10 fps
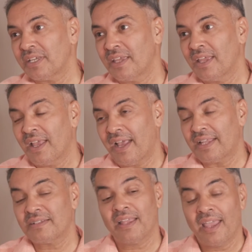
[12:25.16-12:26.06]
And
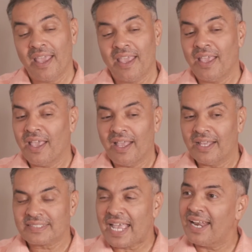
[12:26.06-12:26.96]

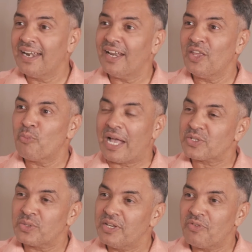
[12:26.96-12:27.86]
silently you pass on the information.